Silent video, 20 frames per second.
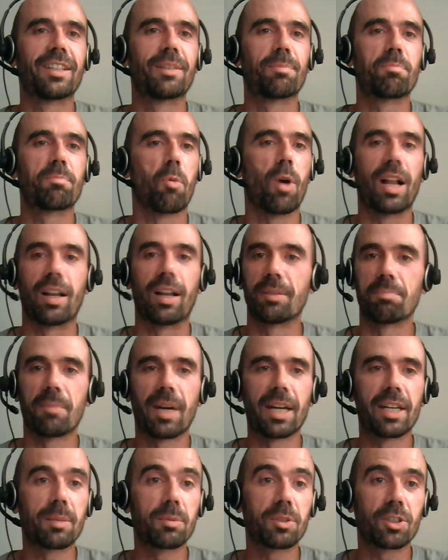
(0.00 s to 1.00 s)
Well,
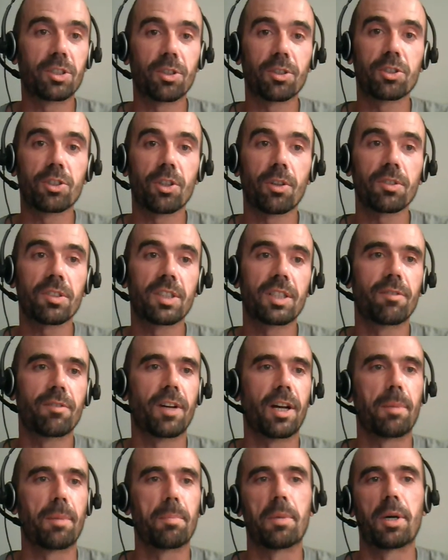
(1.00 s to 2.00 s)
my name is just Jean
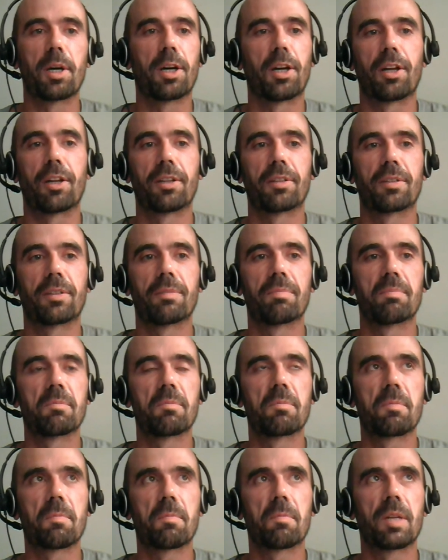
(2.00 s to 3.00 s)
Sylvain, but
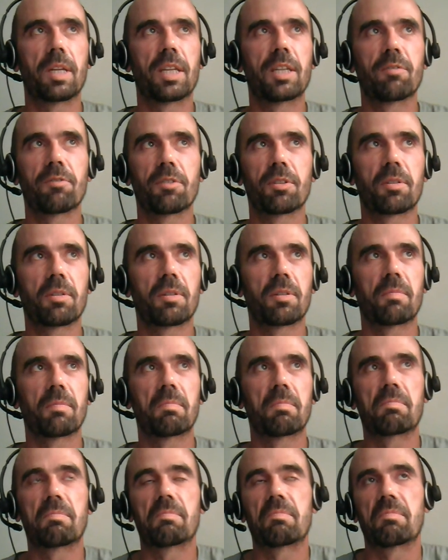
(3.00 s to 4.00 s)

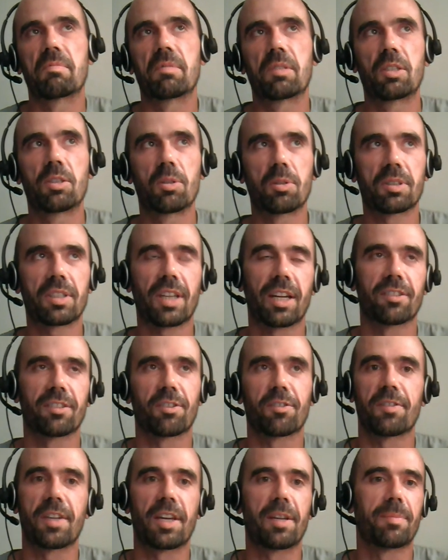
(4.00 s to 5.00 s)
even those kinds
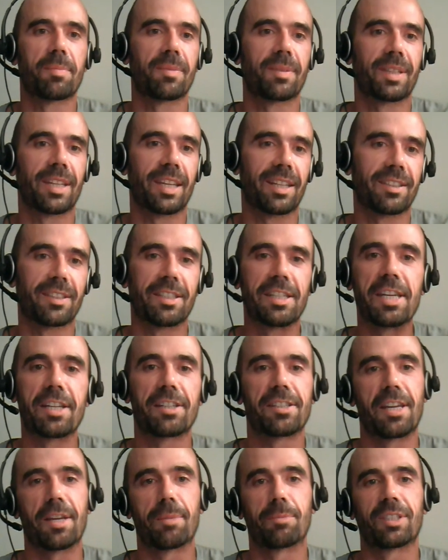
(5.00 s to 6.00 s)
of names get
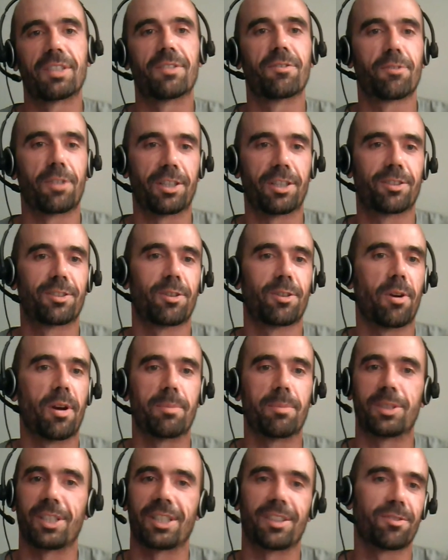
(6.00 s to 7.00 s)
nicknames in France, so
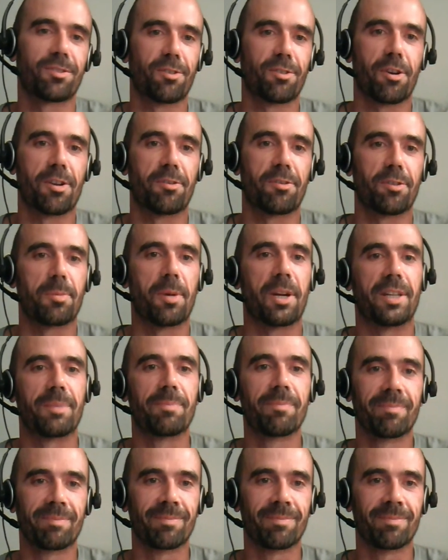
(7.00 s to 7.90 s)
I'm Jess for everybody.